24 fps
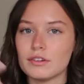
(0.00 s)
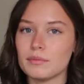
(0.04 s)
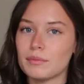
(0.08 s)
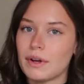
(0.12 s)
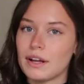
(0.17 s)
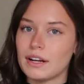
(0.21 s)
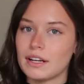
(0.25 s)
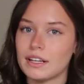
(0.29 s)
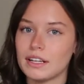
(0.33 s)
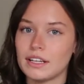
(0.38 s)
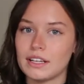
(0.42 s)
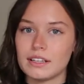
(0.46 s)

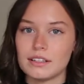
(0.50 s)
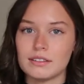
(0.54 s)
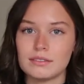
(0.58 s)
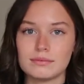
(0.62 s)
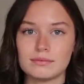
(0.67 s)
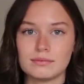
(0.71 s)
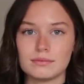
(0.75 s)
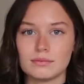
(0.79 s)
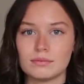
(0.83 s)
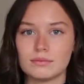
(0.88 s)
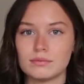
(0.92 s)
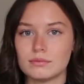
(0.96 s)
many
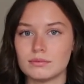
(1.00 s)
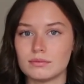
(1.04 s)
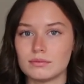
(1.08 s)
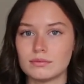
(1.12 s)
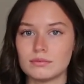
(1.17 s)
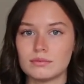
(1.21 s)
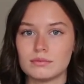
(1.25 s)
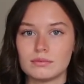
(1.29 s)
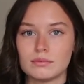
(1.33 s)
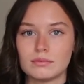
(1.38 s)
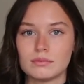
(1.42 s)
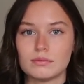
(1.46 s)

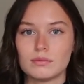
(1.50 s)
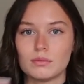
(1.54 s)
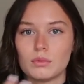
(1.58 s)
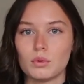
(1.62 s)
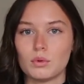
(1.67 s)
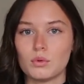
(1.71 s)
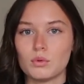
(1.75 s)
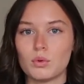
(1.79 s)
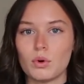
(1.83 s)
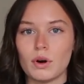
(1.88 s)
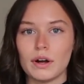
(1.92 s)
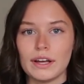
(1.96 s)

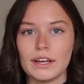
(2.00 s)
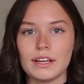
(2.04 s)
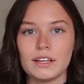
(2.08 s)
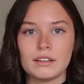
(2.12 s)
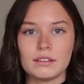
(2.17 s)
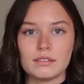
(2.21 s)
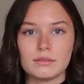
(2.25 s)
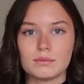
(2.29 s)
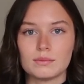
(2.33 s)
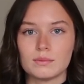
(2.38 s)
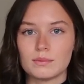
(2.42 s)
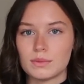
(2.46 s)

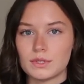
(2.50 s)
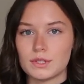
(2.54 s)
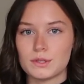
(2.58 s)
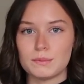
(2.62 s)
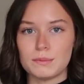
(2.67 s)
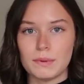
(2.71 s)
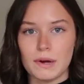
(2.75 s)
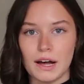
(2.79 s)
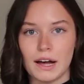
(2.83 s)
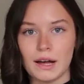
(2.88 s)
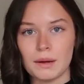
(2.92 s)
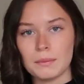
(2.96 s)
white
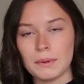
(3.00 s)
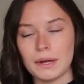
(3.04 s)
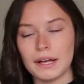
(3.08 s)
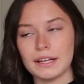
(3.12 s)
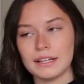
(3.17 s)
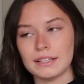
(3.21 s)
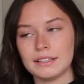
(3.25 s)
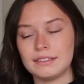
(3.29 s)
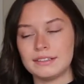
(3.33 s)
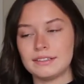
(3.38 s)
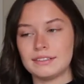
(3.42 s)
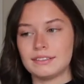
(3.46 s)
spa
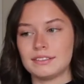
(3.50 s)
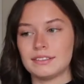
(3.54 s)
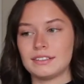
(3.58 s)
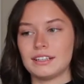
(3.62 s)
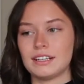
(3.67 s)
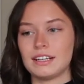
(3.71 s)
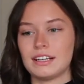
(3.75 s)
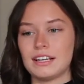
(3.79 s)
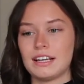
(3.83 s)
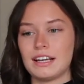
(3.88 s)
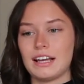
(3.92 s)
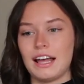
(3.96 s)
beds
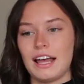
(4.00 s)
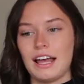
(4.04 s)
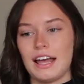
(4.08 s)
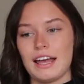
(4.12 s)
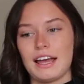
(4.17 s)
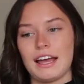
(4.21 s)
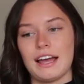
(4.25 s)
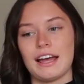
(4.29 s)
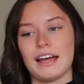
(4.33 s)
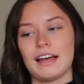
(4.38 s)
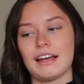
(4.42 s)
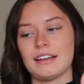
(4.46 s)

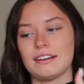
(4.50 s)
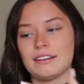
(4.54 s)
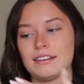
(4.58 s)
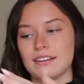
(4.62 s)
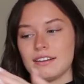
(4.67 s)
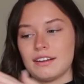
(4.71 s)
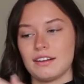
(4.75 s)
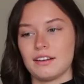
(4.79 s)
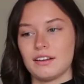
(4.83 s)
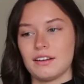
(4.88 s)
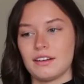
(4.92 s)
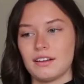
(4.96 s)
and
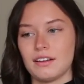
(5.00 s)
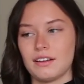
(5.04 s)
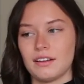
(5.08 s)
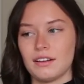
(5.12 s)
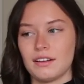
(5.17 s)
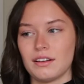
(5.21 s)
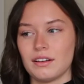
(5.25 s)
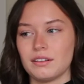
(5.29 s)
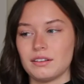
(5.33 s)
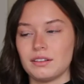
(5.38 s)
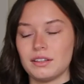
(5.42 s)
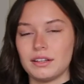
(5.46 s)

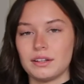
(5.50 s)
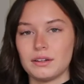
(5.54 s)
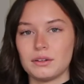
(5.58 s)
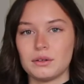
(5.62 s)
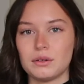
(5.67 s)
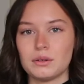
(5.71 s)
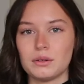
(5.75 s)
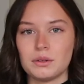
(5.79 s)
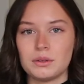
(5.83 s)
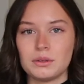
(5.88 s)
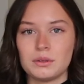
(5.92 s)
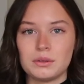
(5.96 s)
a
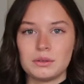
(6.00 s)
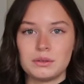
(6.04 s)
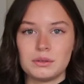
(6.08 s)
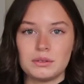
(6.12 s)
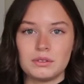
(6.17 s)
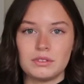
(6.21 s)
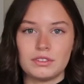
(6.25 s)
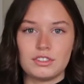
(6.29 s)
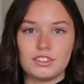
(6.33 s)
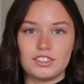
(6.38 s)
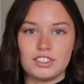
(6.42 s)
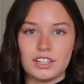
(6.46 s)

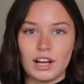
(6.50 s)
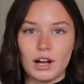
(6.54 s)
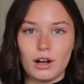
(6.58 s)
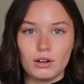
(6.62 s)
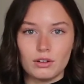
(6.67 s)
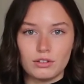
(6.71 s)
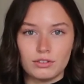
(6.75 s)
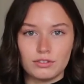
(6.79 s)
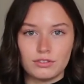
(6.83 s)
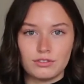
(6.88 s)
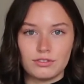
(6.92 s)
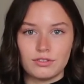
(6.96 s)
little
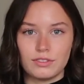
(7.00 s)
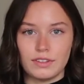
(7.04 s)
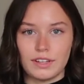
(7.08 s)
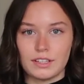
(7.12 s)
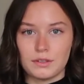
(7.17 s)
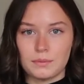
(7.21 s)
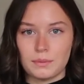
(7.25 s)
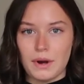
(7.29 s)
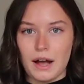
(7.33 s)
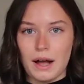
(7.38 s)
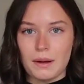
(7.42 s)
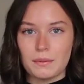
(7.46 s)
shelf.
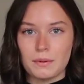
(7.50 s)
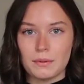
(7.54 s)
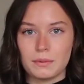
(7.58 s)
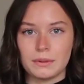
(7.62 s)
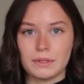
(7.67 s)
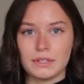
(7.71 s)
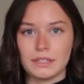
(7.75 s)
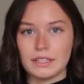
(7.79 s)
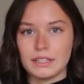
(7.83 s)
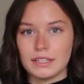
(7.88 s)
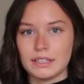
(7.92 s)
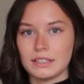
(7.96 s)
It's
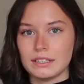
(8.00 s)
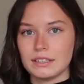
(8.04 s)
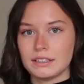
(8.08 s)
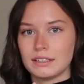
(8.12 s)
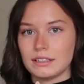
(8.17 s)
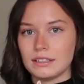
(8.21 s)
probably